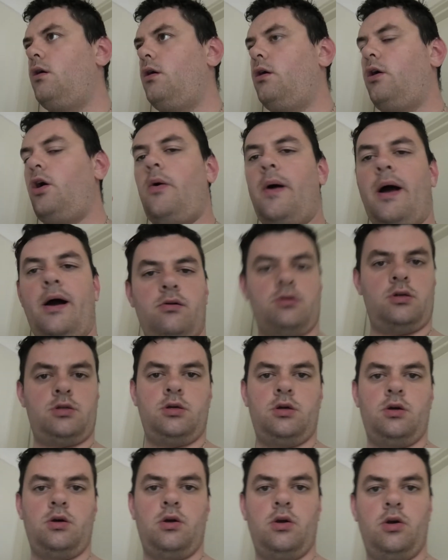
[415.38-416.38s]
go out,
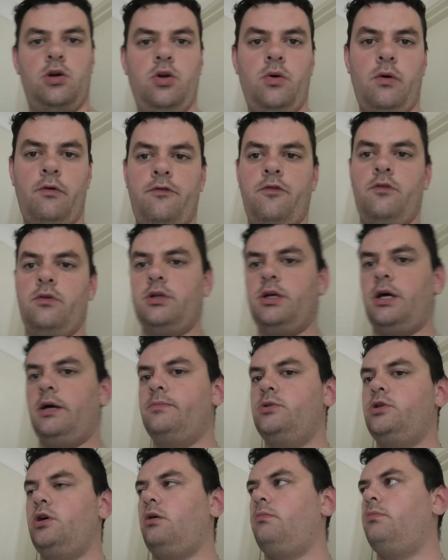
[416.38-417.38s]
do a
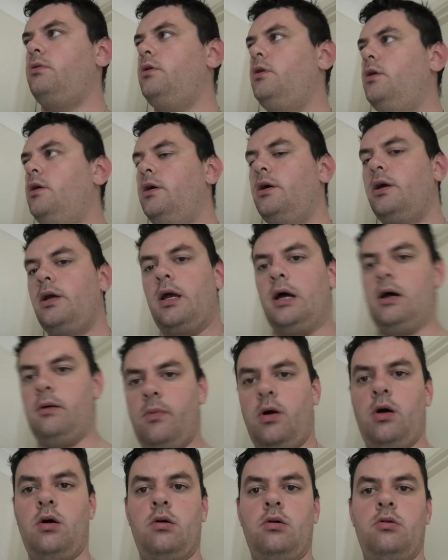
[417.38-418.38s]
full-time job,
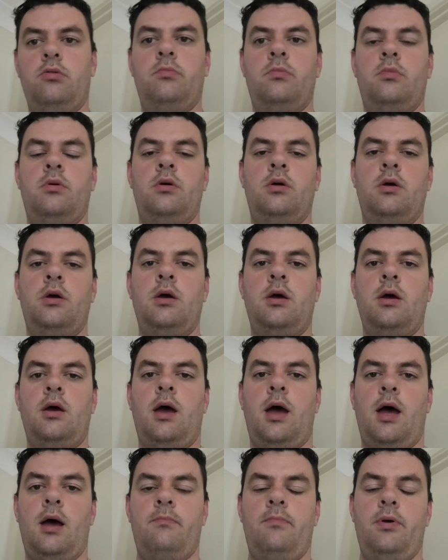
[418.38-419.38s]
come
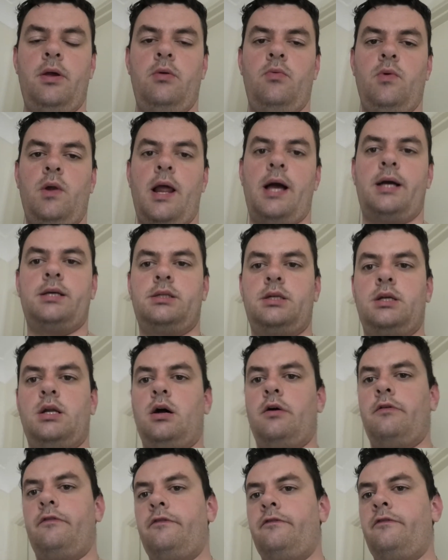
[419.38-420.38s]
home and be relaxed
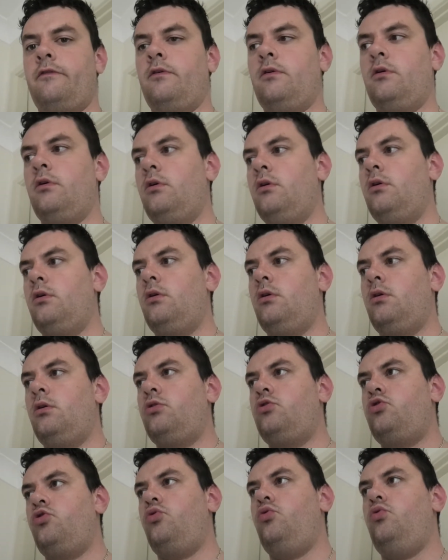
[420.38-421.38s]
enough
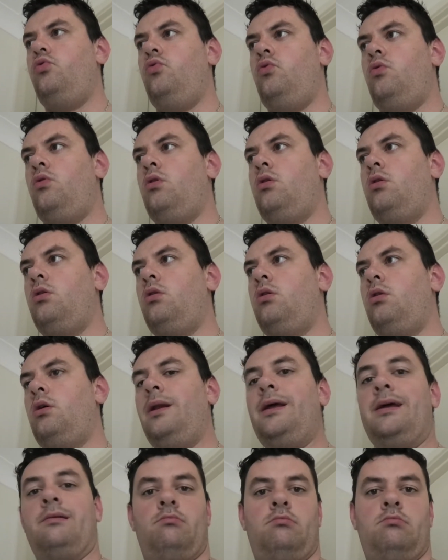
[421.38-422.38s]
to
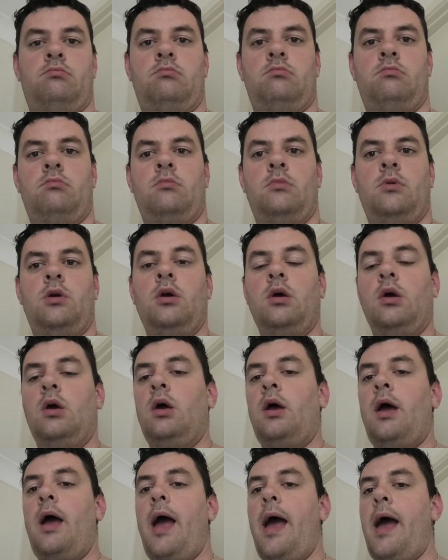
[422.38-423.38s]
clean.
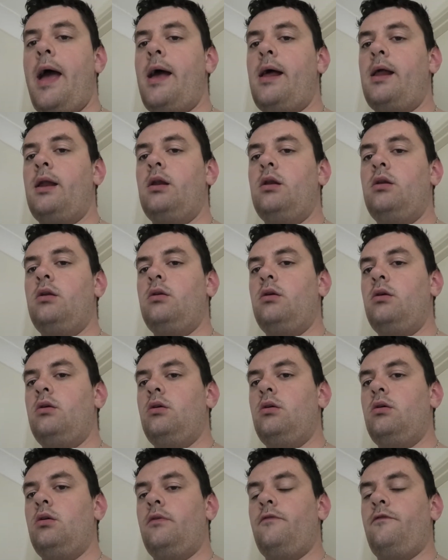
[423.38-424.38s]

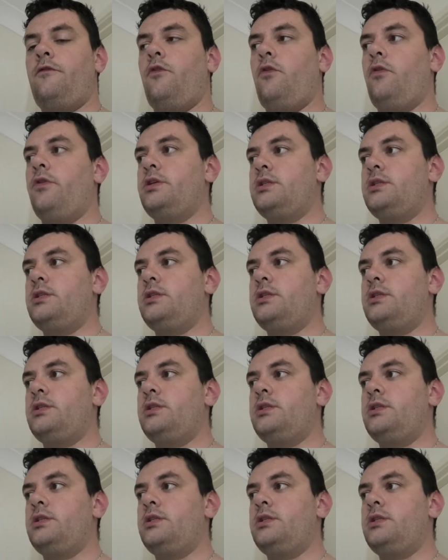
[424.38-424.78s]
And for the